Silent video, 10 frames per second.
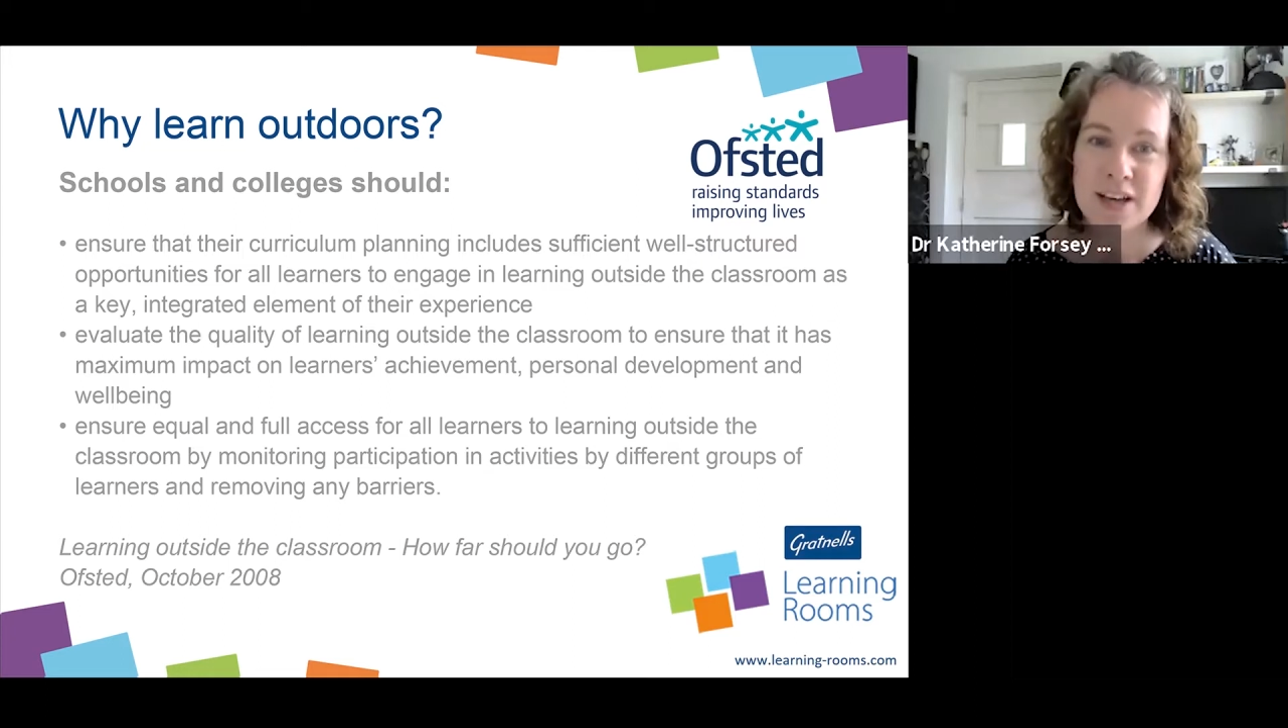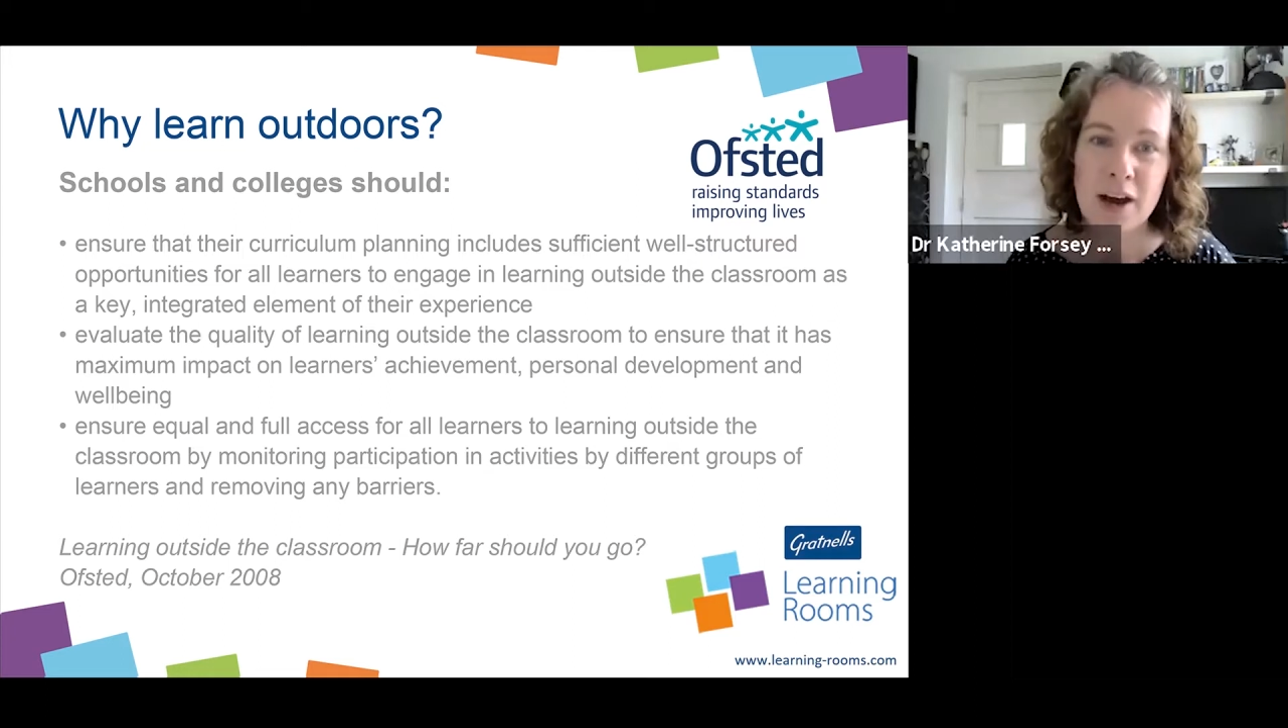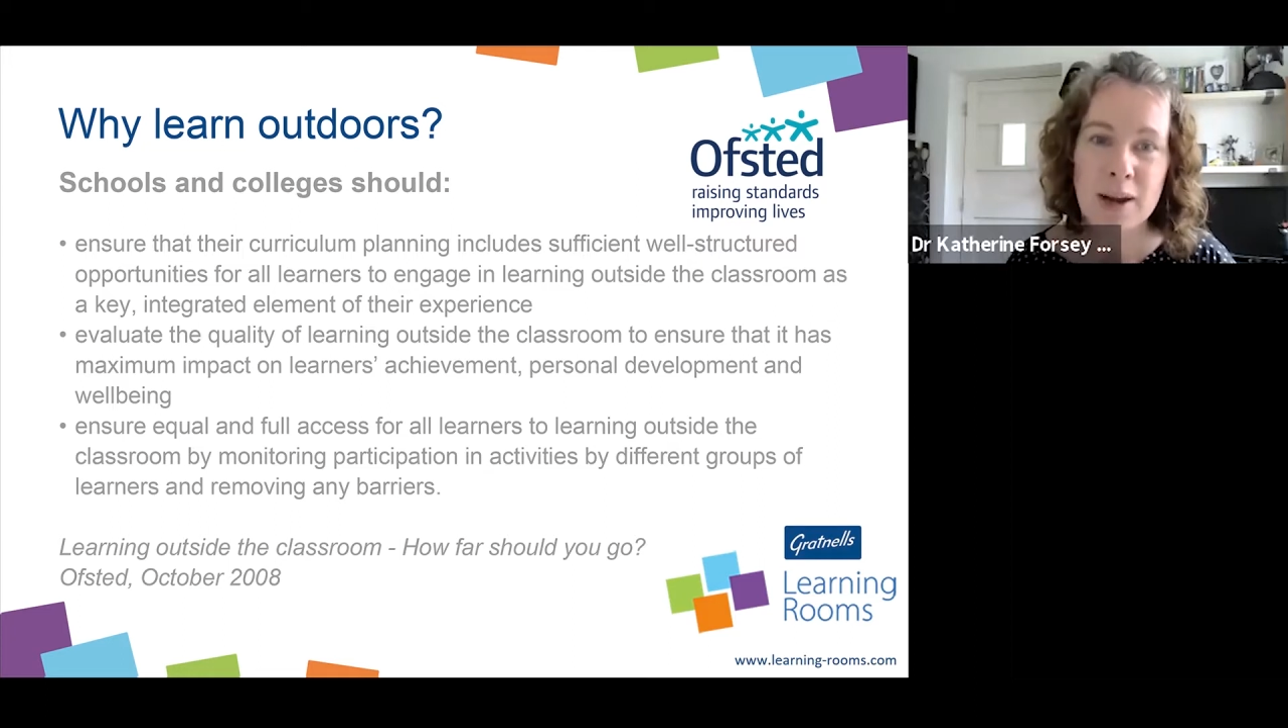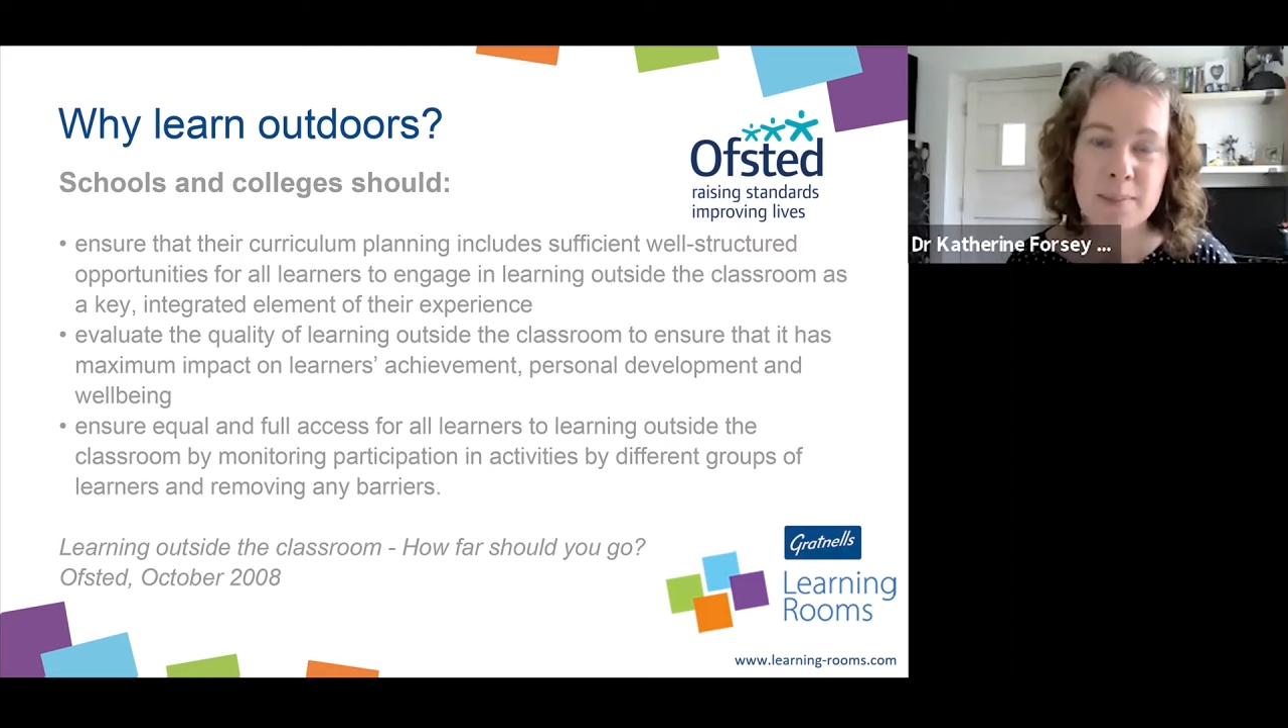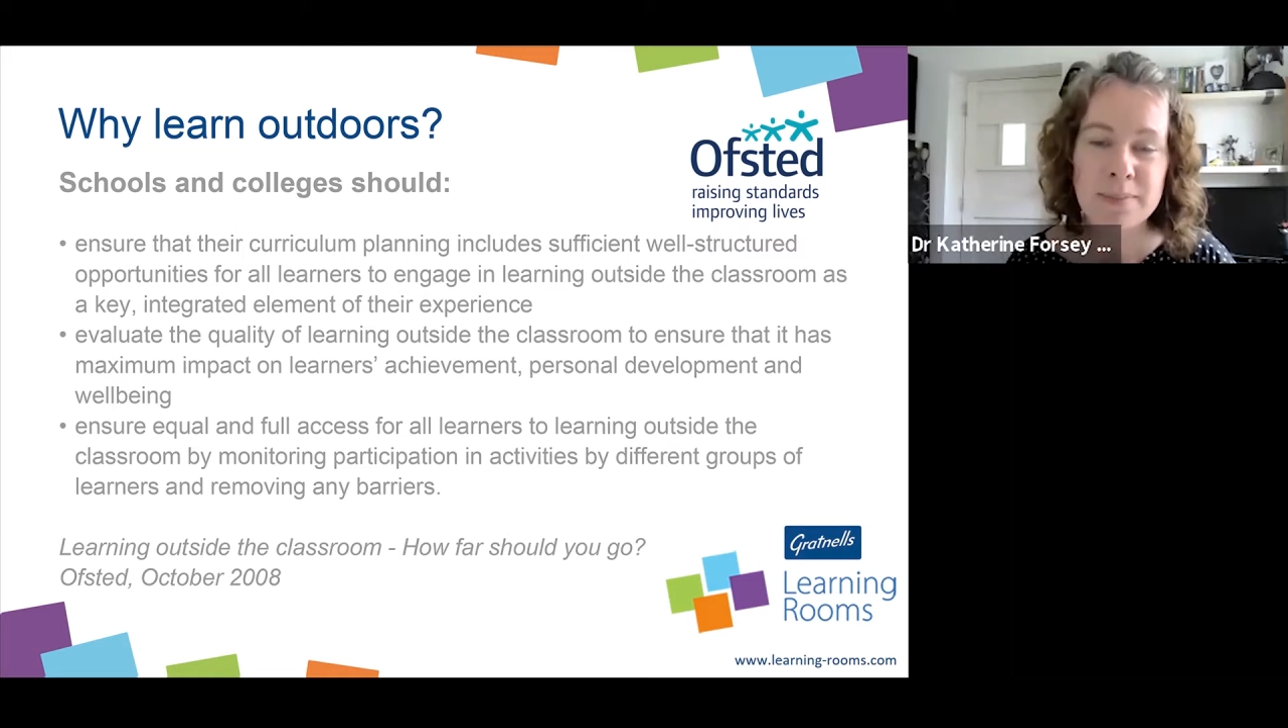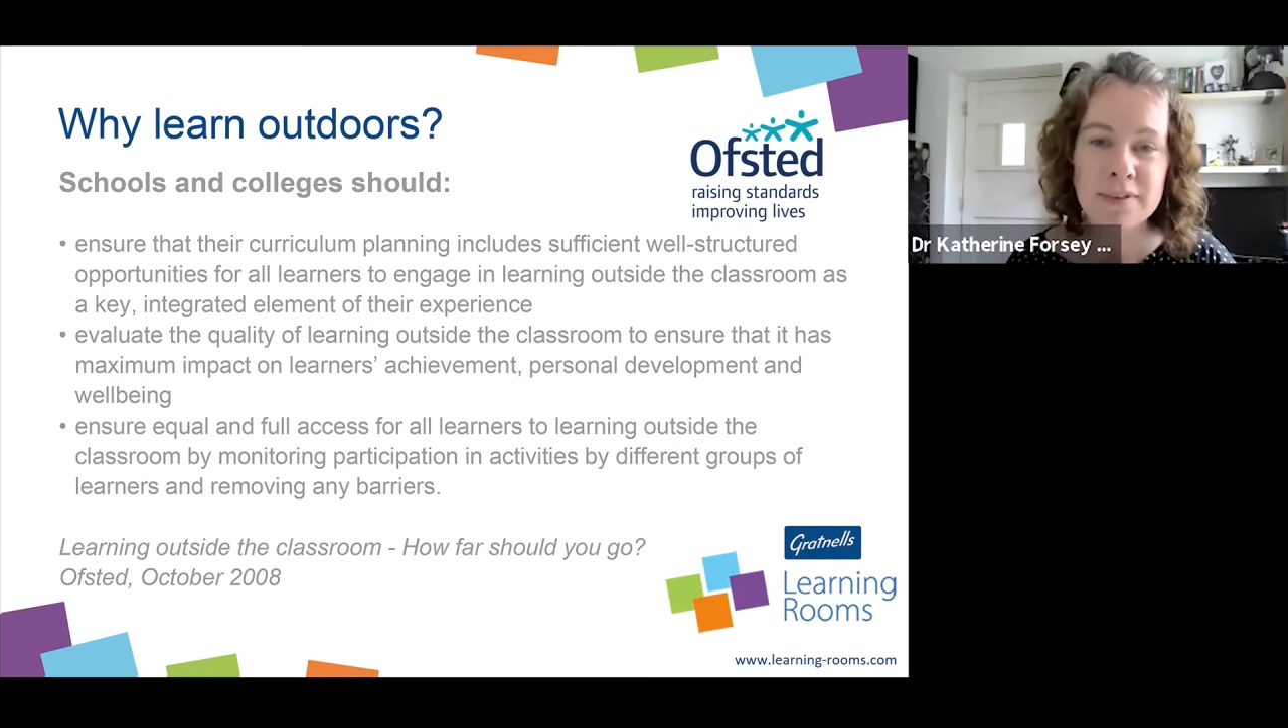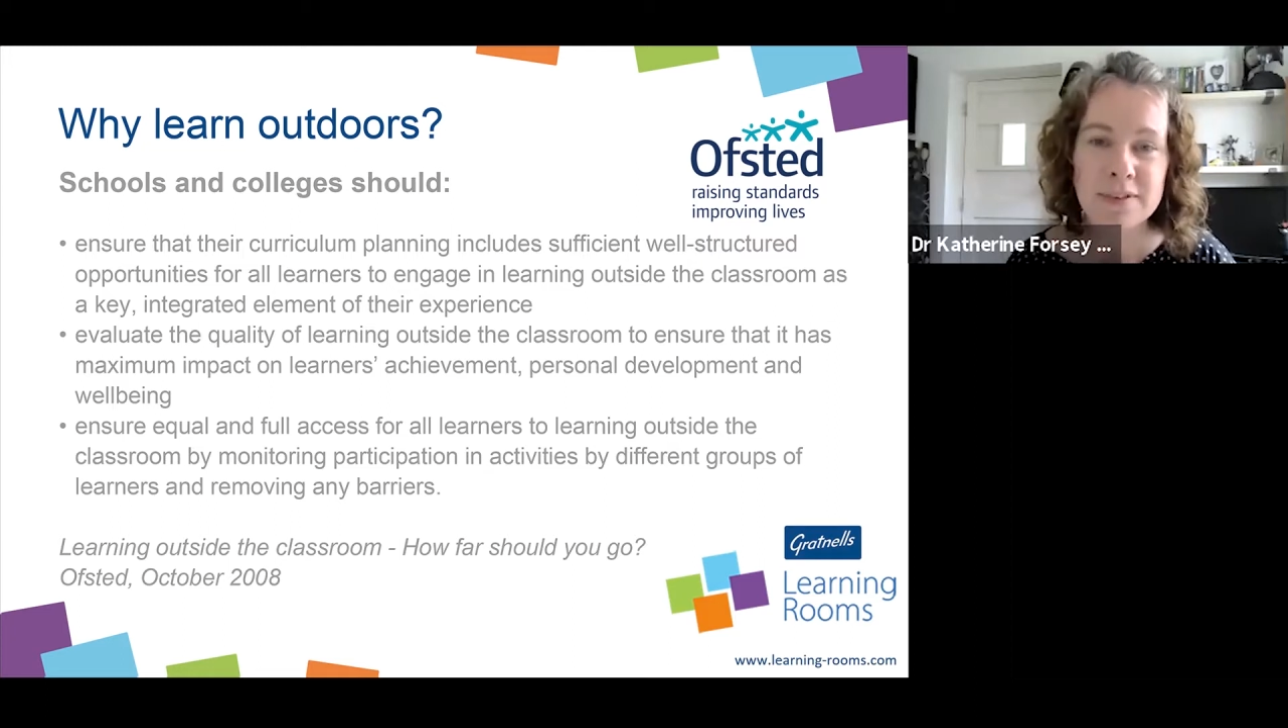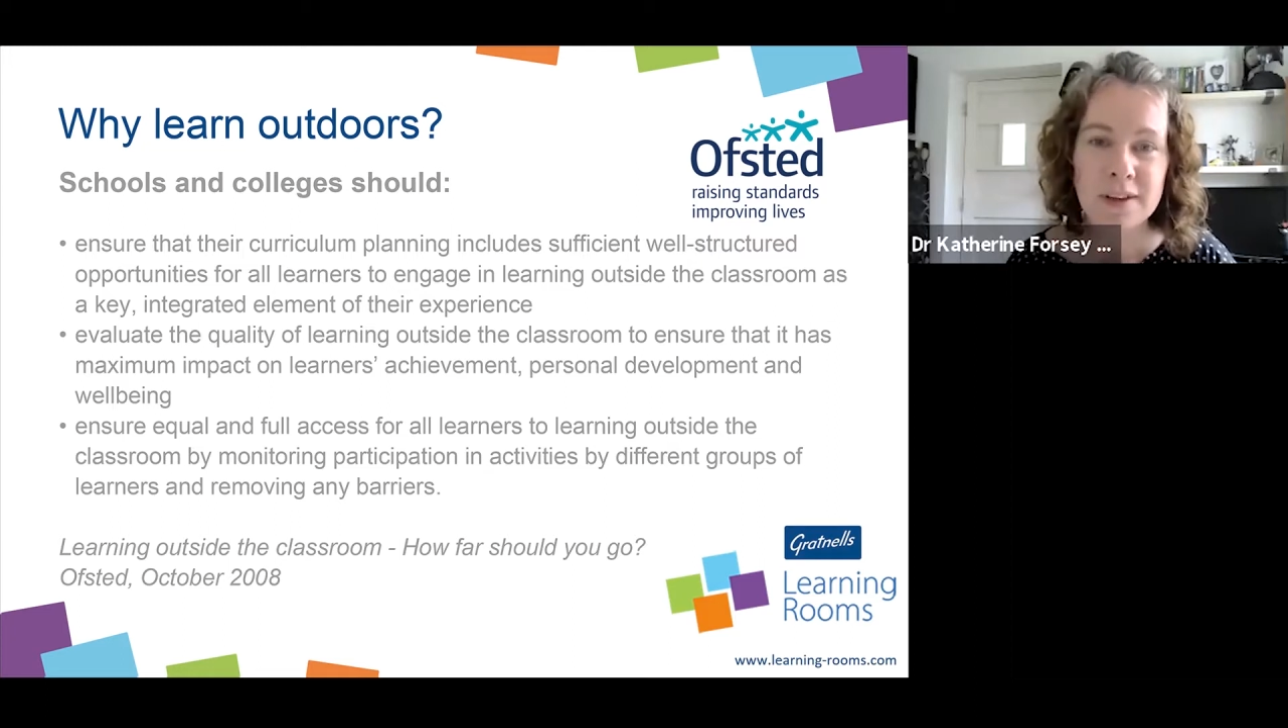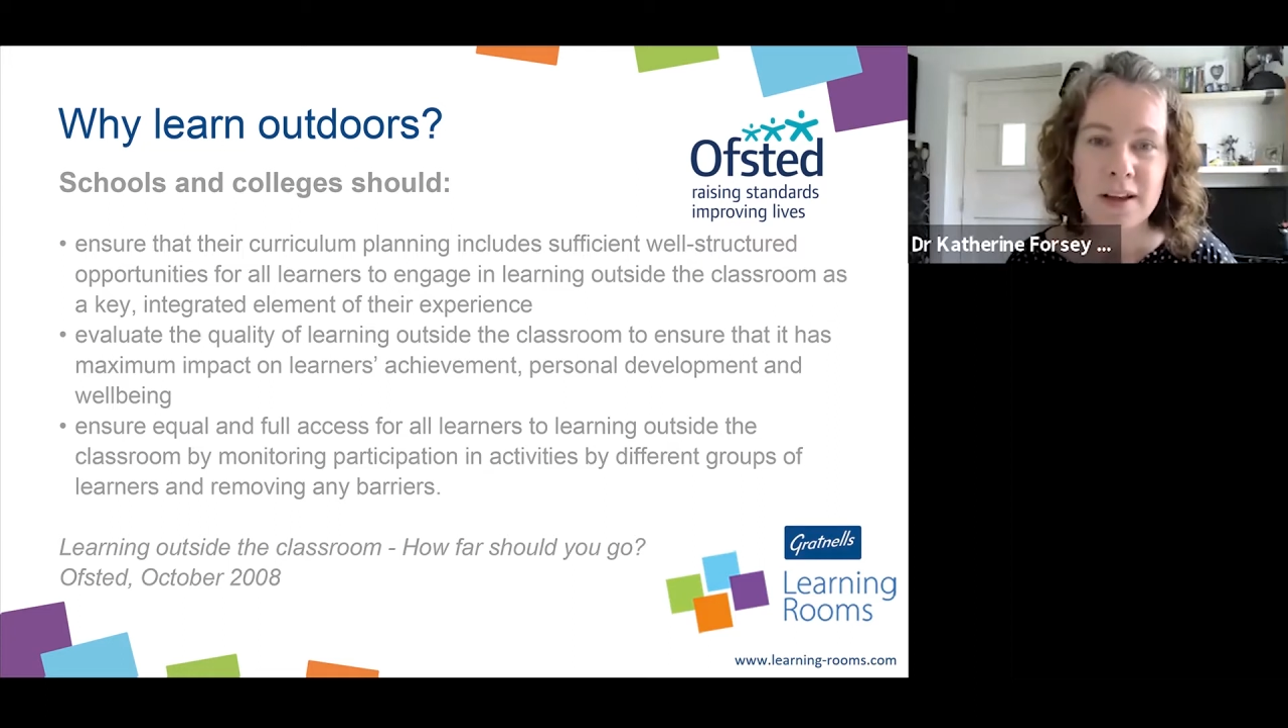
times.